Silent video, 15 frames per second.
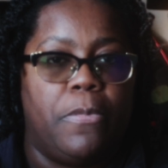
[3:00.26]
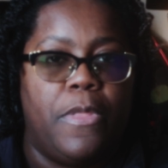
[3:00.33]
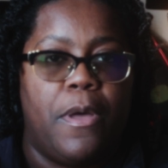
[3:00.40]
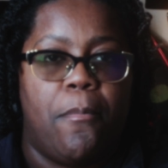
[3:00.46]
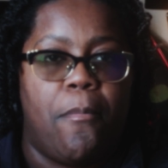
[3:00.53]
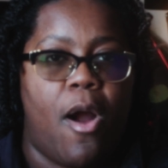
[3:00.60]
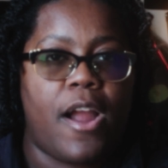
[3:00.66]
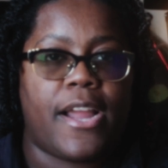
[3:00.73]

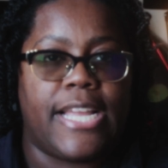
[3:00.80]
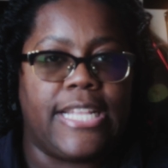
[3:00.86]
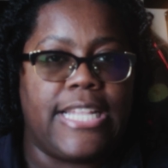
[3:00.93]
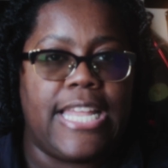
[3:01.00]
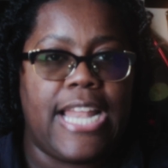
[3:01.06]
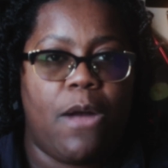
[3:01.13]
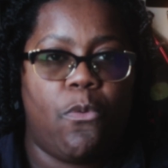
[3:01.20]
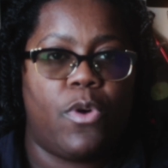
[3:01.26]
the market
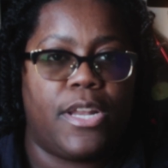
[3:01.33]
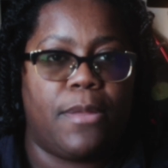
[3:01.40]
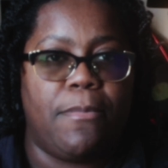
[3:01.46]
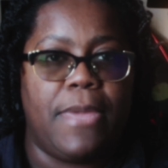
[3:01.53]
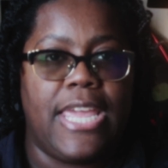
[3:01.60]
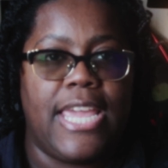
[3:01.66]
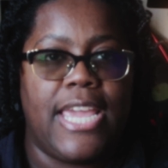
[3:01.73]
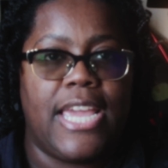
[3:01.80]
that I want to
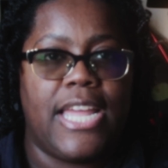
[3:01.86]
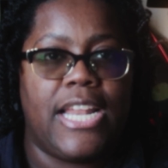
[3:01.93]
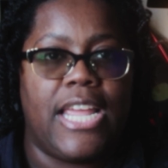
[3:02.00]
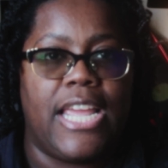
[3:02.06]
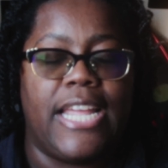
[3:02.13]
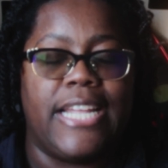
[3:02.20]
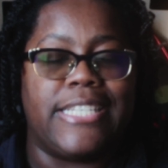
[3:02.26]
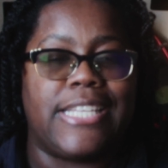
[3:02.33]
be in
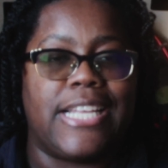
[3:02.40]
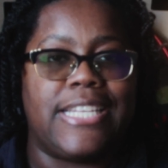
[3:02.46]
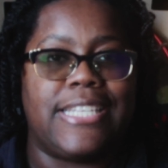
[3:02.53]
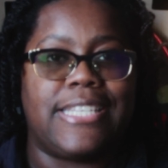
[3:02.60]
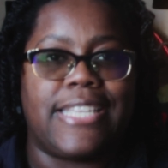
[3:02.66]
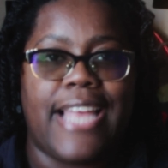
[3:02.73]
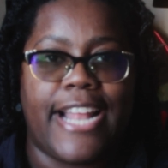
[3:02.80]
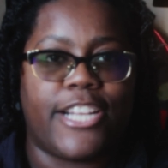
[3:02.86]
is
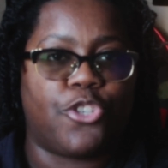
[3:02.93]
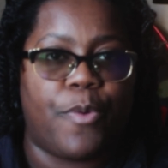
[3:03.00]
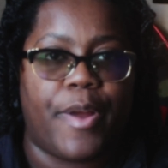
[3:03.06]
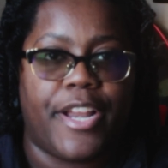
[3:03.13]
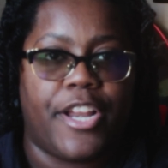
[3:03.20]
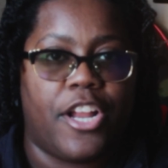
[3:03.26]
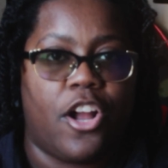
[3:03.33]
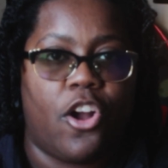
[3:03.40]

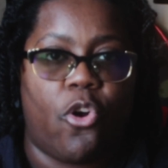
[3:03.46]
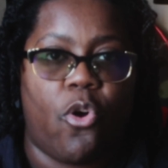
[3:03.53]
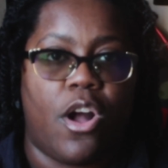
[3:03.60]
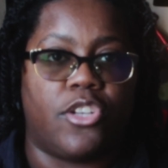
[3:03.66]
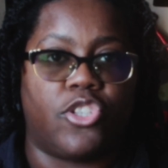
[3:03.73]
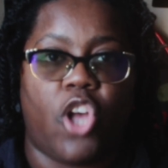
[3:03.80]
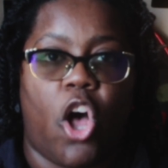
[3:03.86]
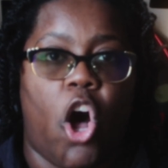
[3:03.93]
saturated
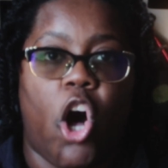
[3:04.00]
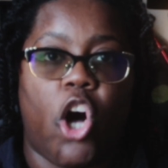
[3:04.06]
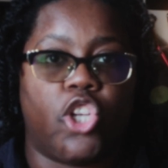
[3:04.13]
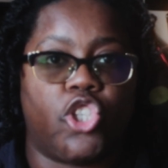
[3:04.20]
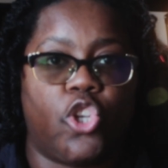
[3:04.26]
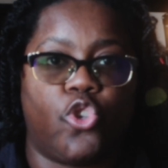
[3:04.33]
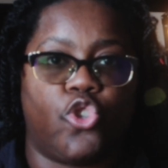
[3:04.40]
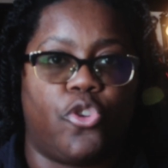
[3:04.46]
across
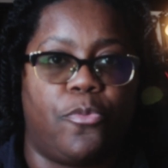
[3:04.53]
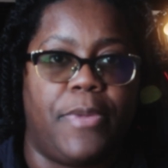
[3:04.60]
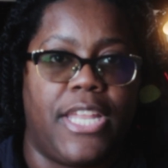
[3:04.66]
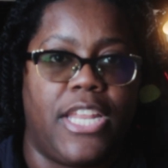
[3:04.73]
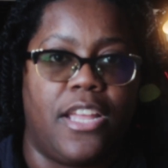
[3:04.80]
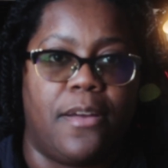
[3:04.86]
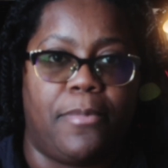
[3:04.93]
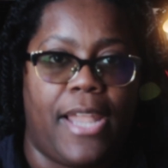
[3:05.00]
all social
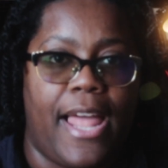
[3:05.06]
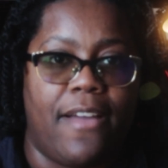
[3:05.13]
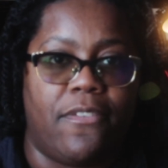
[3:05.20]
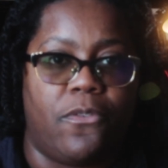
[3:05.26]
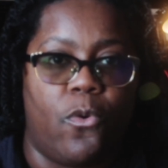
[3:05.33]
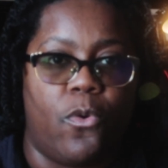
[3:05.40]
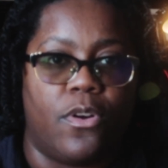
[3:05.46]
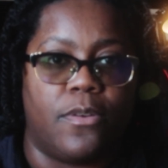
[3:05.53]
media
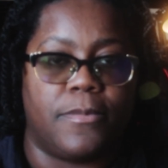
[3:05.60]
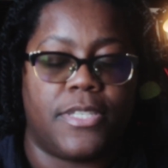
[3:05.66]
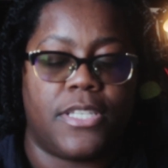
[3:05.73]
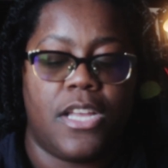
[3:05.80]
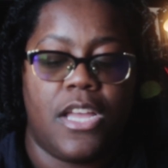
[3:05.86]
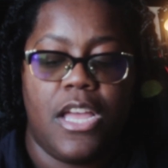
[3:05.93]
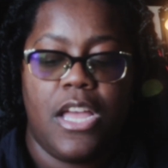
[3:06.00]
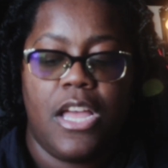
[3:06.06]
platforms.
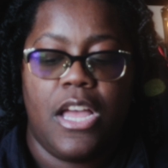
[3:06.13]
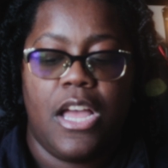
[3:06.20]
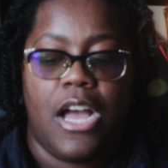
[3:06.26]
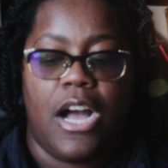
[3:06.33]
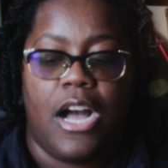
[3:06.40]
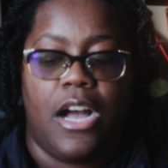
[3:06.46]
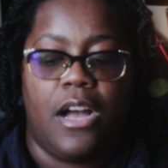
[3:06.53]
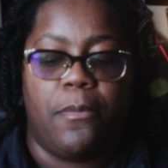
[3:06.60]

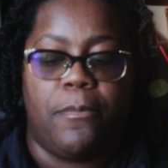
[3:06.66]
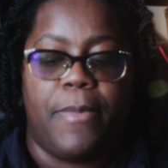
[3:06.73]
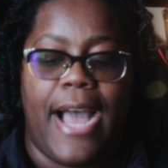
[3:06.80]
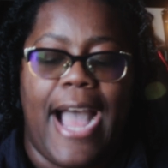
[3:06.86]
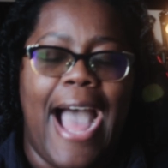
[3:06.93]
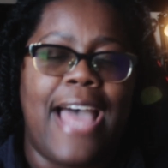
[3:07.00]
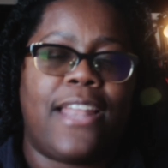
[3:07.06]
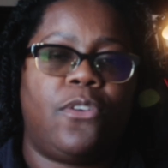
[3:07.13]

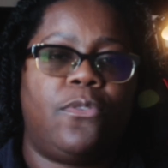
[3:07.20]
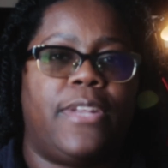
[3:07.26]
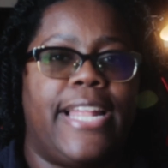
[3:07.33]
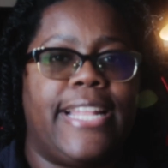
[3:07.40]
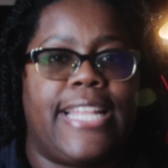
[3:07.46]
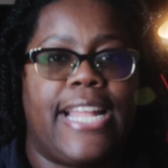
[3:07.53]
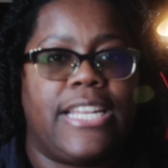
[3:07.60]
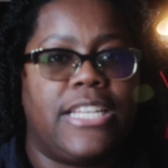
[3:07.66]
But I don't
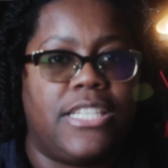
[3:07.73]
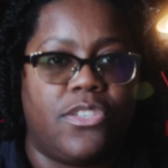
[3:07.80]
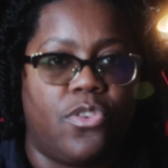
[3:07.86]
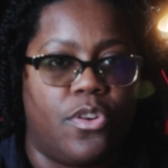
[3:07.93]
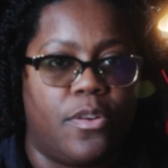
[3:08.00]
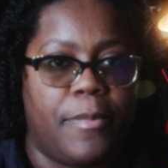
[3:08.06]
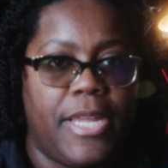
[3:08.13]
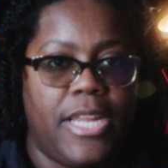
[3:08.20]
let that
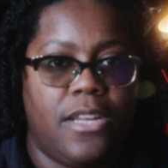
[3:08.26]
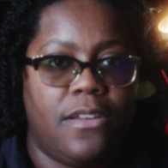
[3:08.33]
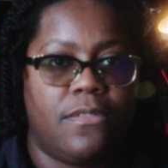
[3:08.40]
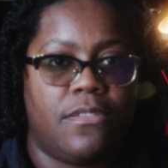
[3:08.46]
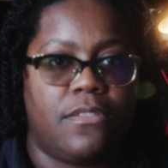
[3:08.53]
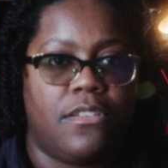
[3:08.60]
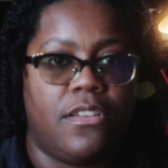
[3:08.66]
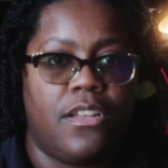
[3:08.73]
deter me,
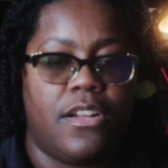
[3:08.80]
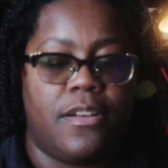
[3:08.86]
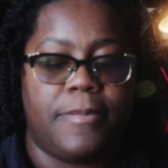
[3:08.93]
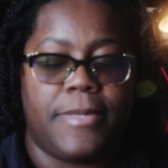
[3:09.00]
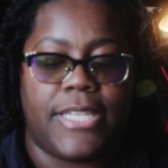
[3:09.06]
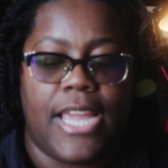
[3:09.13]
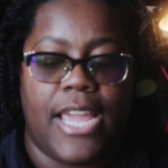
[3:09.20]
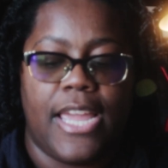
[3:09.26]
you know what
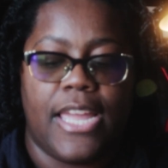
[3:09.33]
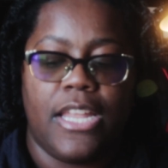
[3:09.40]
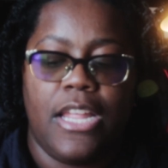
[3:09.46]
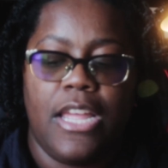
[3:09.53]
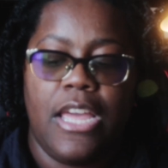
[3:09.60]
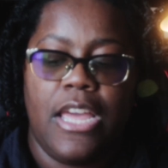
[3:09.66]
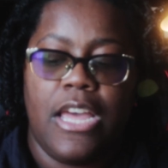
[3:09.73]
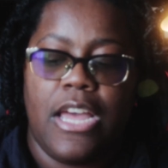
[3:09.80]
I'm saying?
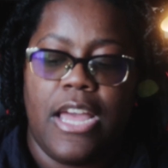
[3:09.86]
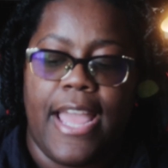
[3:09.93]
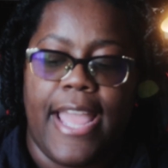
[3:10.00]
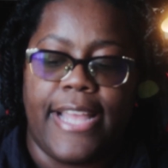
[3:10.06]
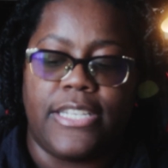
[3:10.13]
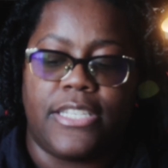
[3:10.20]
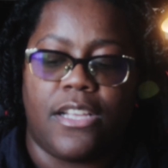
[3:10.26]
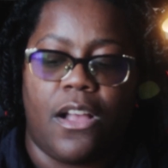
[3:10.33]

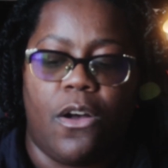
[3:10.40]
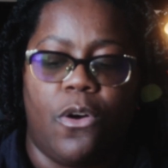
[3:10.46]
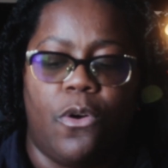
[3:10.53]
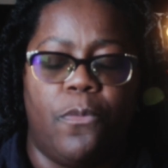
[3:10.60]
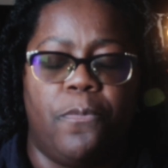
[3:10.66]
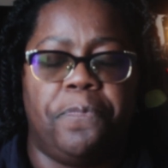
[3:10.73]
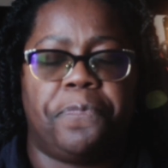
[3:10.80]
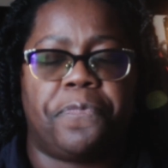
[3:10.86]
And
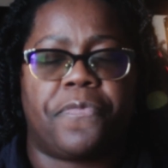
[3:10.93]
so